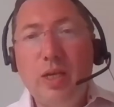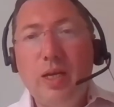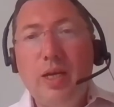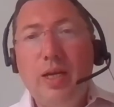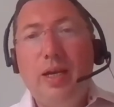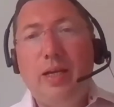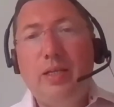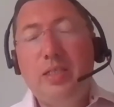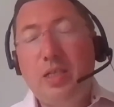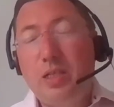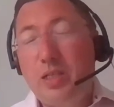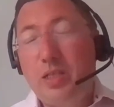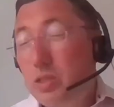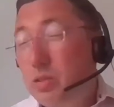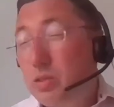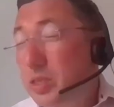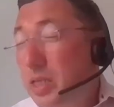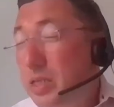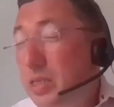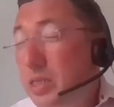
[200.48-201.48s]
such
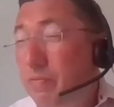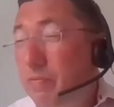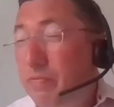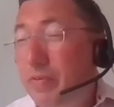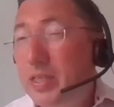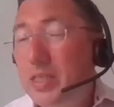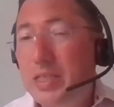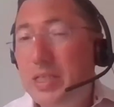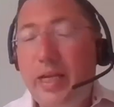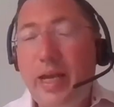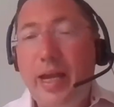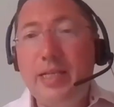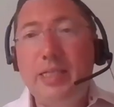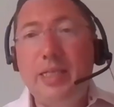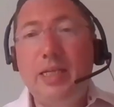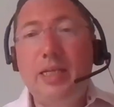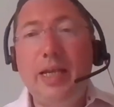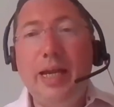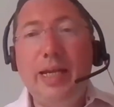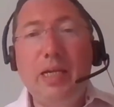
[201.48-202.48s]
tools as
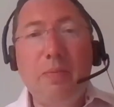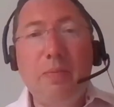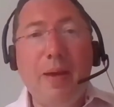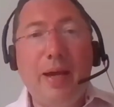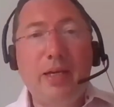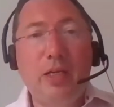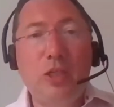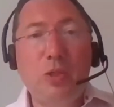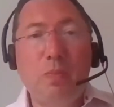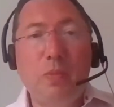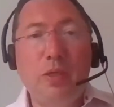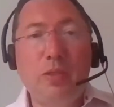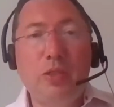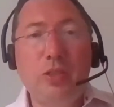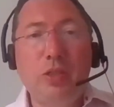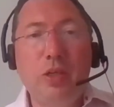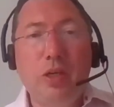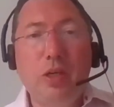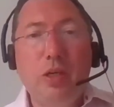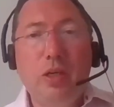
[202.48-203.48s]
sophisticated link
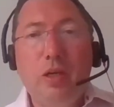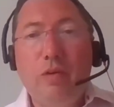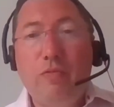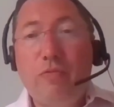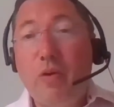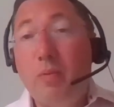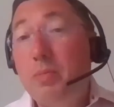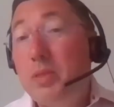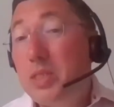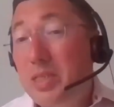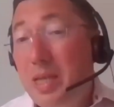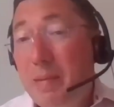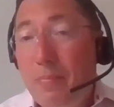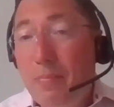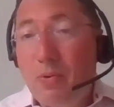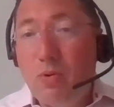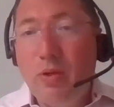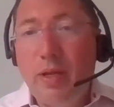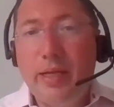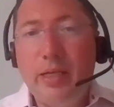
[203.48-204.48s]
management, from
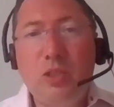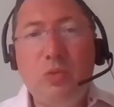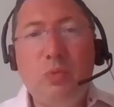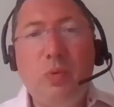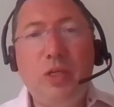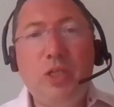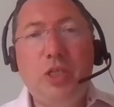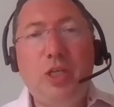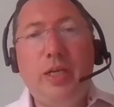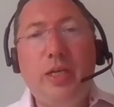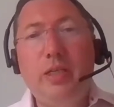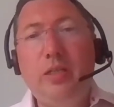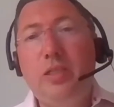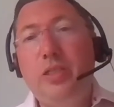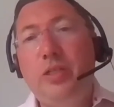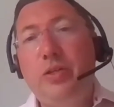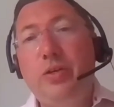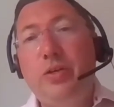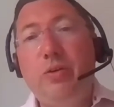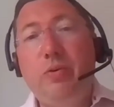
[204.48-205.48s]
simple link switching
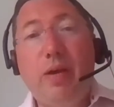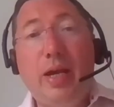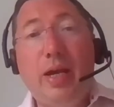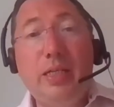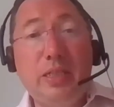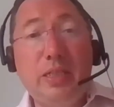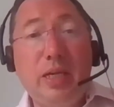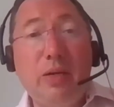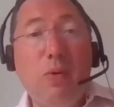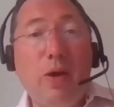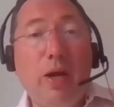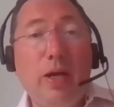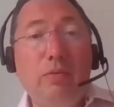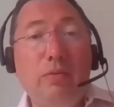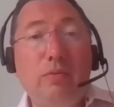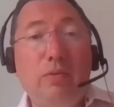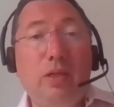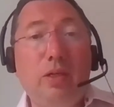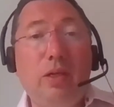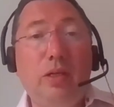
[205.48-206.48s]
to
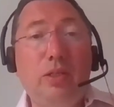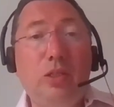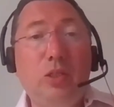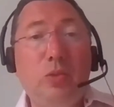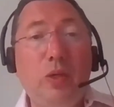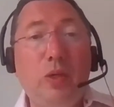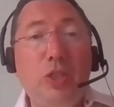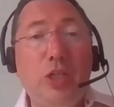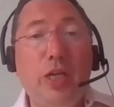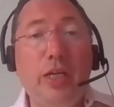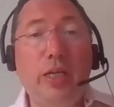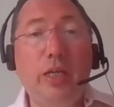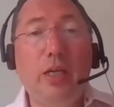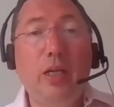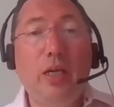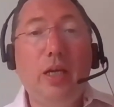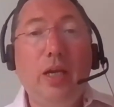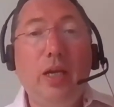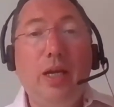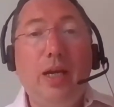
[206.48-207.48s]
SD-WAN switching,
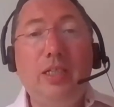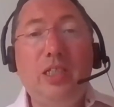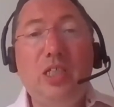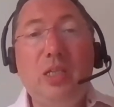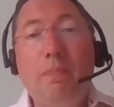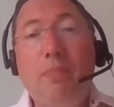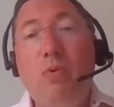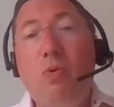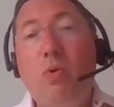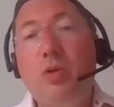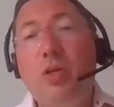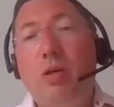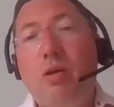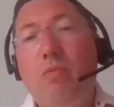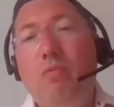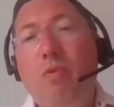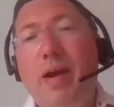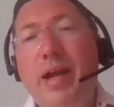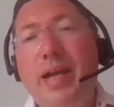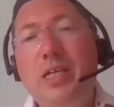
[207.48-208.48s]
and support a
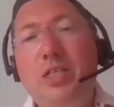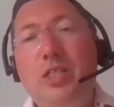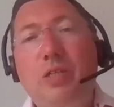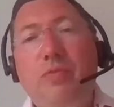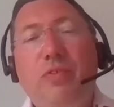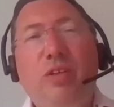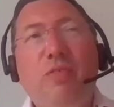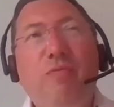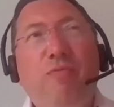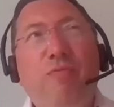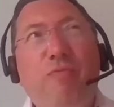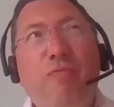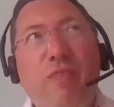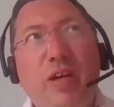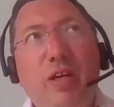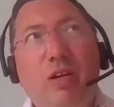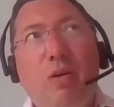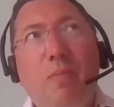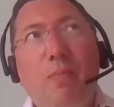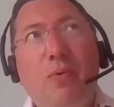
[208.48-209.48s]
range of
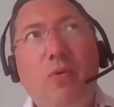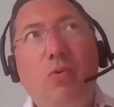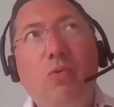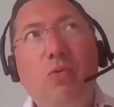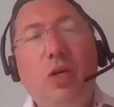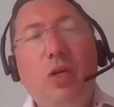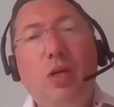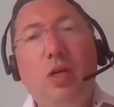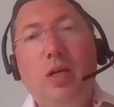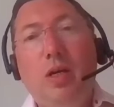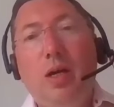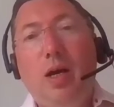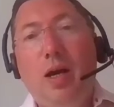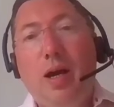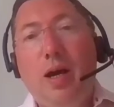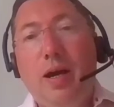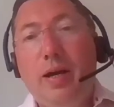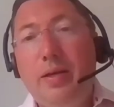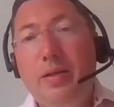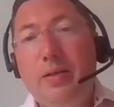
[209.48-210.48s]
configurable
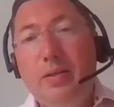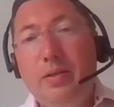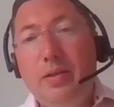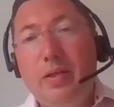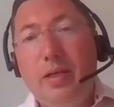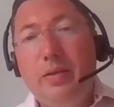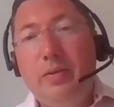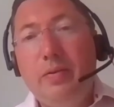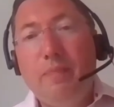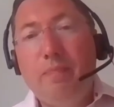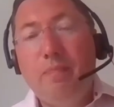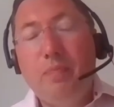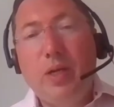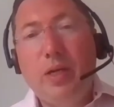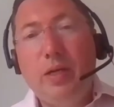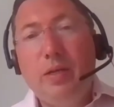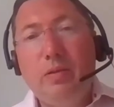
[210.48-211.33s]
uh, uh, uh,